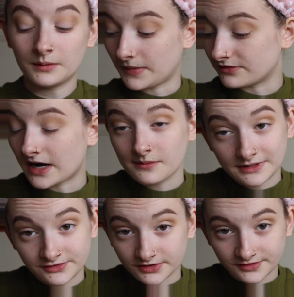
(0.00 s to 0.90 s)
My
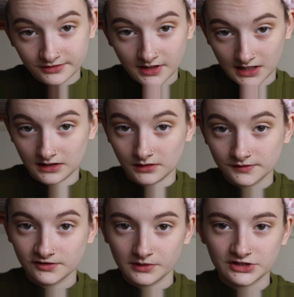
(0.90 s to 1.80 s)
rabbits are still getting
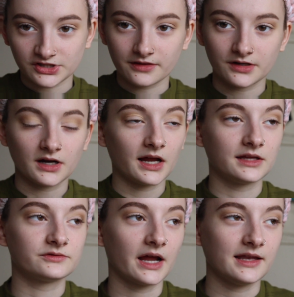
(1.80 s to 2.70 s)
used to each other,
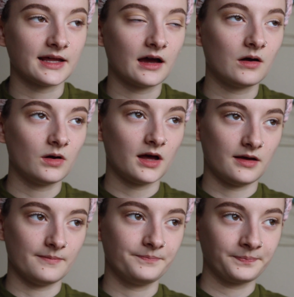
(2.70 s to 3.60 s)
and right
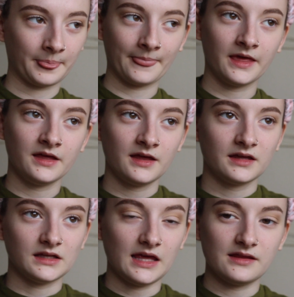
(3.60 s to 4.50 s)
now,
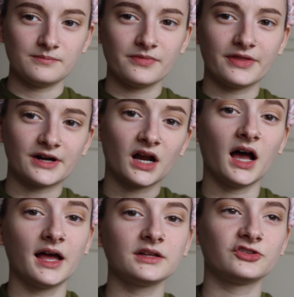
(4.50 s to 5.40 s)
in their
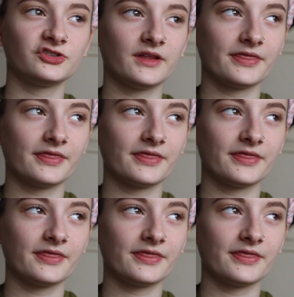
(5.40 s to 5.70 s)
hutch,